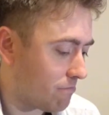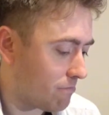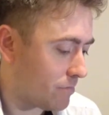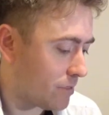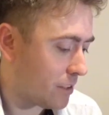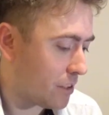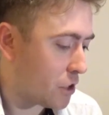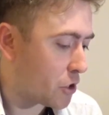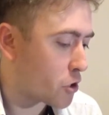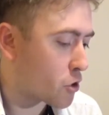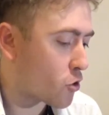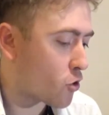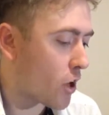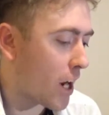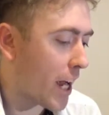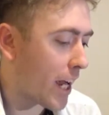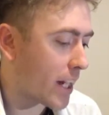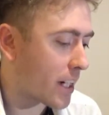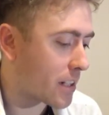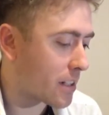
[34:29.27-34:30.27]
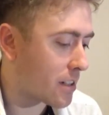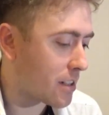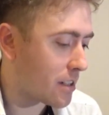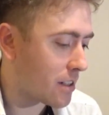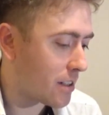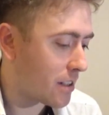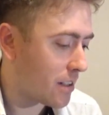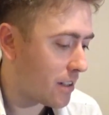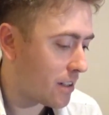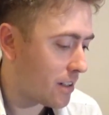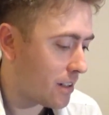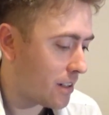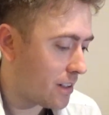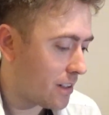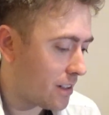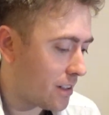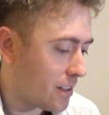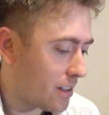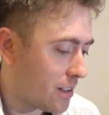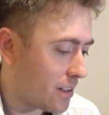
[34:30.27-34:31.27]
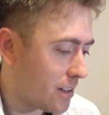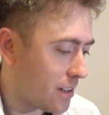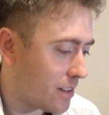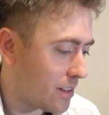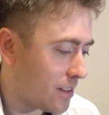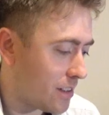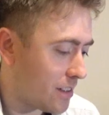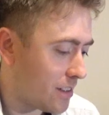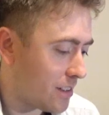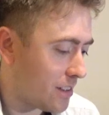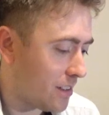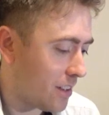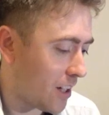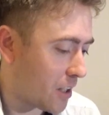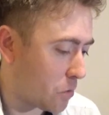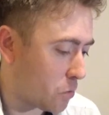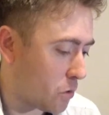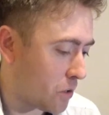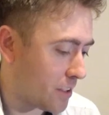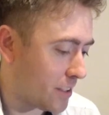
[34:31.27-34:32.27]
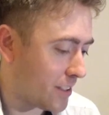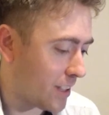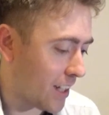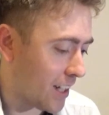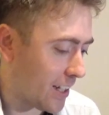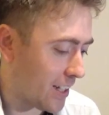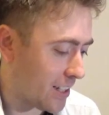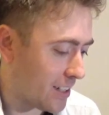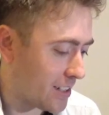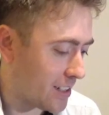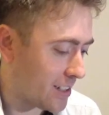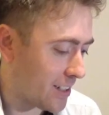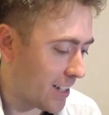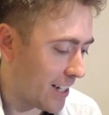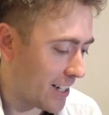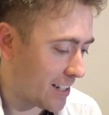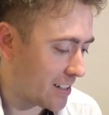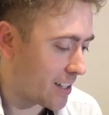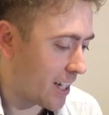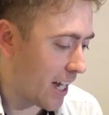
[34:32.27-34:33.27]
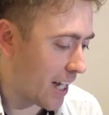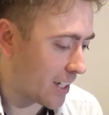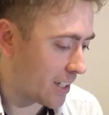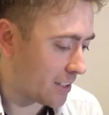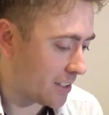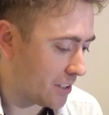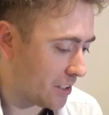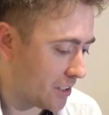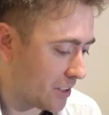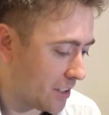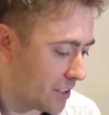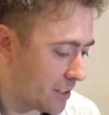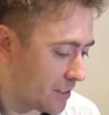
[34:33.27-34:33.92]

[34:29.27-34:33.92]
distract on one side and attack on the other.